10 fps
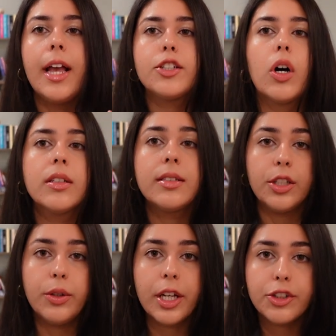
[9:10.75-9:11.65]
It's called
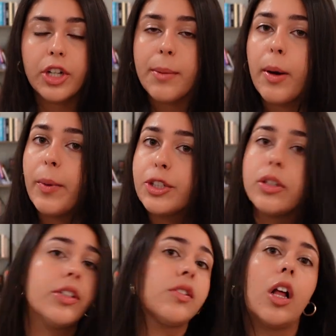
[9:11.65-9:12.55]
See You Yesterday by
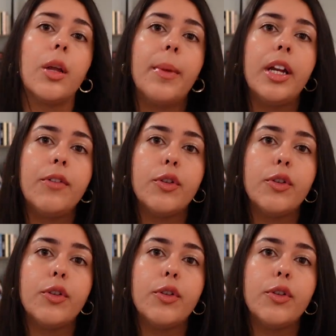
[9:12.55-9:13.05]
Rachel Lynn Solomon.